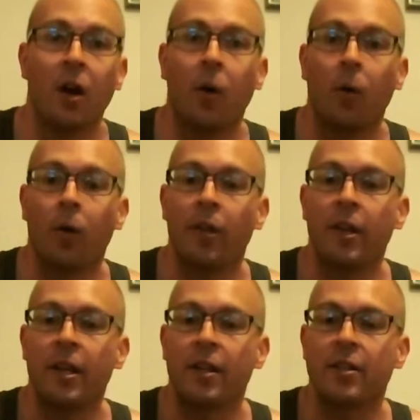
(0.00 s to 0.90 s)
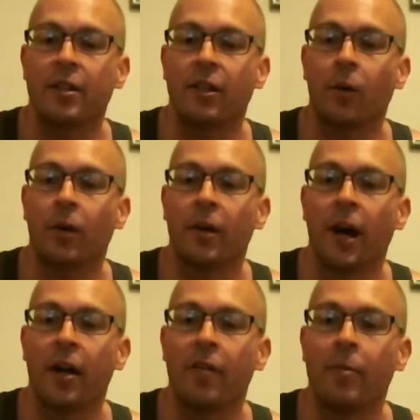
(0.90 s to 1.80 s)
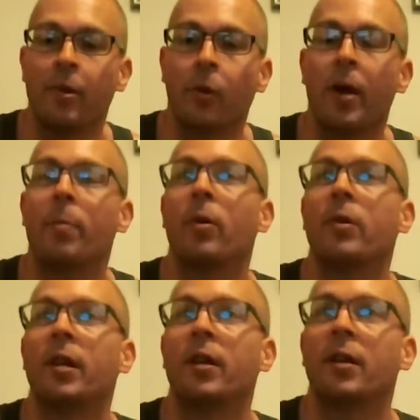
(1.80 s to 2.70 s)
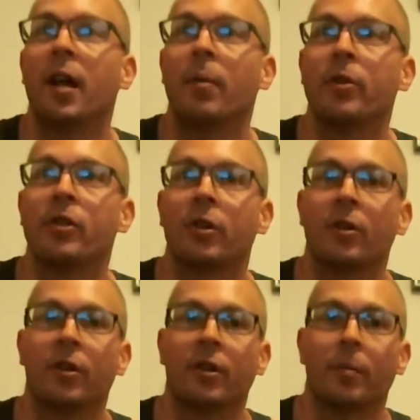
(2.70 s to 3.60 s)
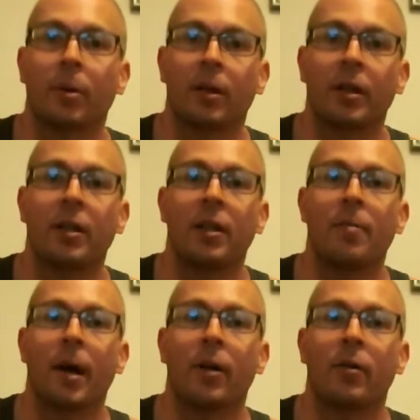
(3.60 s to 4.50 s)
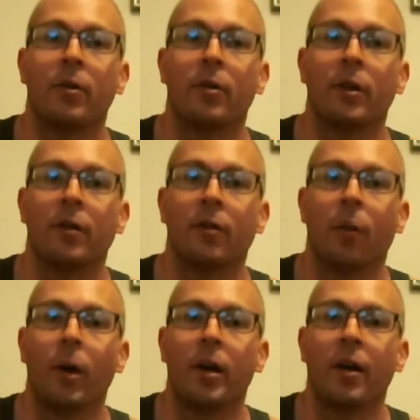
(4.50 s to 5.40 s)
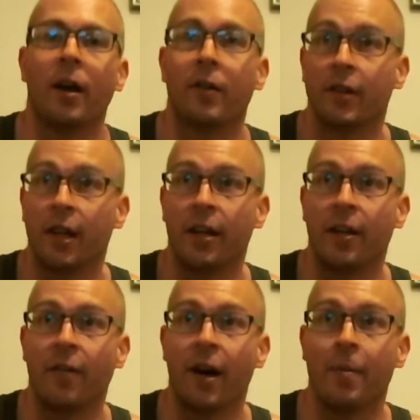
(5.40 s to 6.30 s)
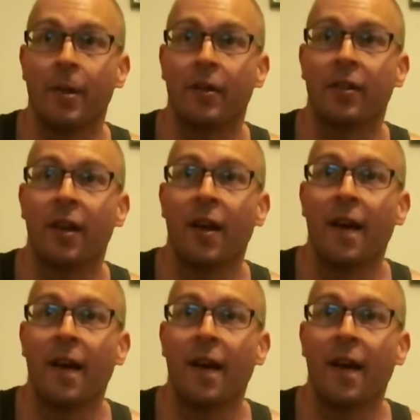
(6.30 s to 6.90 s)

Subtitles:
or that he can just go on a diet of pure whey protein and table sugar that's completely micronutrient void and not even take any vitamins.